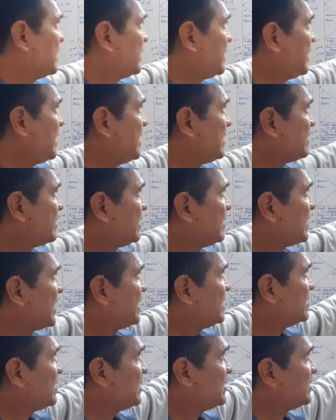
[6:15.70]
8th,
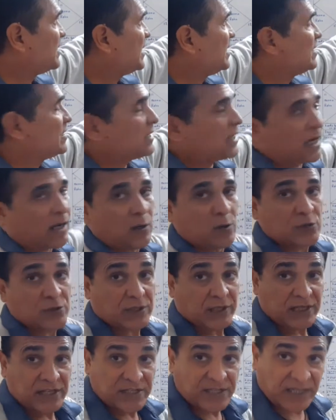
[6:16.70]
9th and 10th
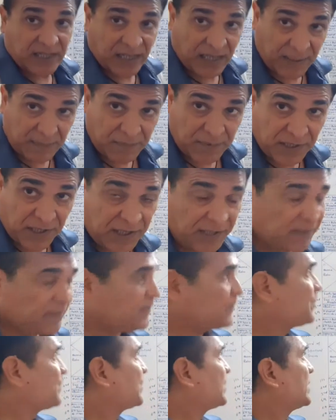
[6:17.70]
house is
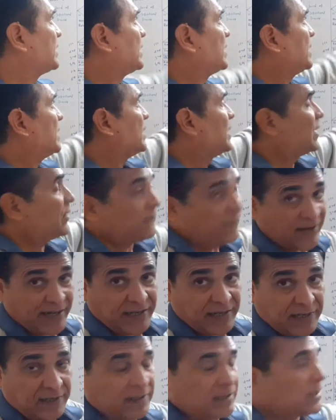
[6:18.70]
empty,
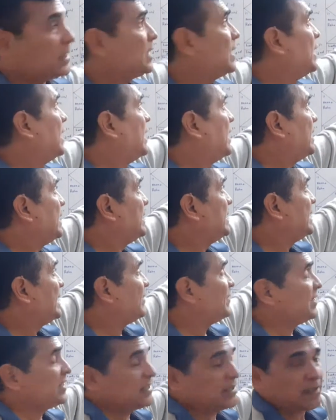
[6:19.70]
vacant.
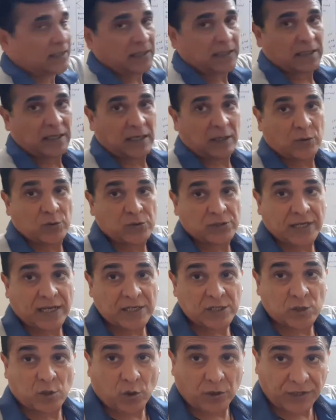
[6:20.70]
11th house
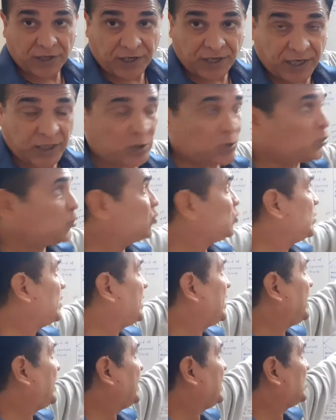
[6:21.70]
has got Ketu.
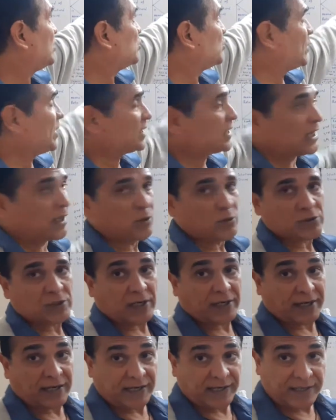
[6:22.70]
12th house
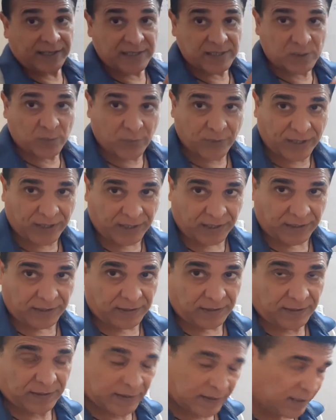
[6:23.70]
again is vacant.
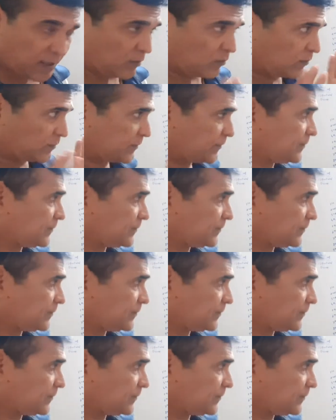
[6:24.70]
Now,